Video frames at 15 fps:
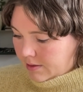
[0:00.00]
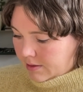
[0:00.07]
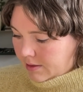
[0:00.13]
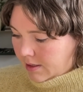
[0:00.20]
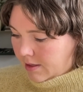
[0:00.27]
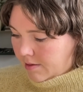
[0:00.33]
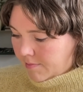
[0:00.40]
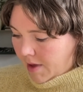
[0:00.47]

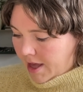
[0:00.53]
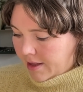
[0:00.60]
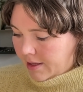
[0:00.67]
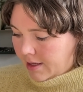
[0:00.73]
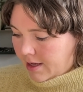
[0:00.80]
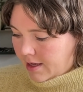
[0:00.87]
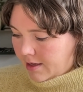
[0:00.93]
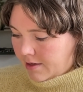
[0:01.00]
Alley
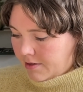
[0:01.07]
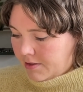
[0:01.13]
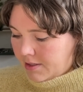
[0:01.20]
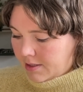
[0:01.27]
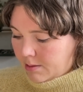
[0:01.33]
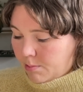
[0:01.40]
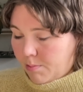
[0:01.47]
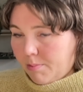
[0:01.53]
Cat Yarns
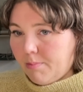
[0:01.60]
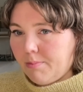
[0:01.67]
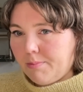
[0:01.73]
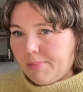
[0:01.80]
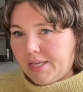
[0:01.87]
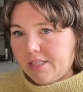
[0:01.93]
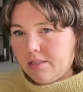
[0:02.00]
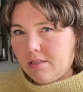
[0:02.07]
is
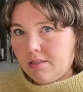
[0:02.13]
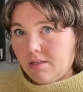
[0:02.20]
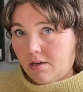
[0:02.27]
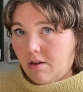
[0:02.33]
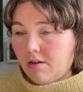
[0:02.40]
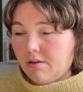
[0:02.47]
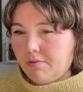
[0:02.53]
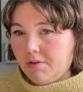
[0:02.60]
based in
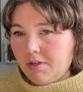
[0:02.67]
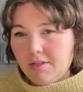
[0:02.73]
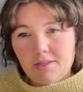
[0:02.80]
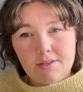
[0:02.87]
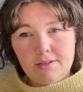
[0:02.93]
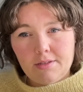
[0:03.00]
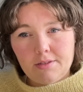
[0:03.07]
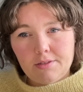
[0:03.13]
Ottawa, I
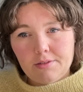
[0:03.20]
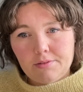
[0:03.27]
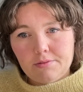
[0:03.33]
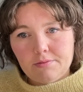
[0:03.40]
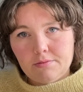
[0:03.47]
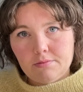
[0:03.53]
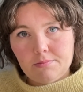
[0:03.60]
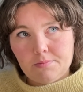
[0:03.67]
think.
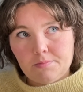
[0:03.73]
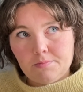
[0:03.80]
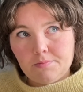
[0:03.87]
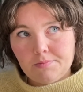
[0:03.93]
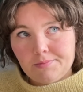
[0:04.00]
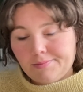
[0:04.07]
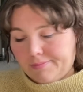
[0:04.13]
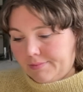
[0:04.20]

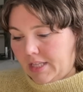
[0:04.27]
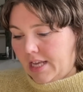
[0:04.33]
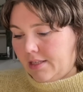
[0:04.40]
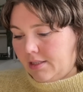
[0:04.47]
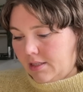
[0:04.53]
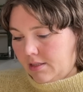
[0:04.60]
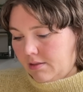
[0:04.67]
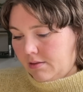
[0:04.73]

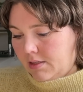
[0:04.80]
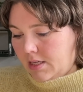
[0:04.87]
Yes.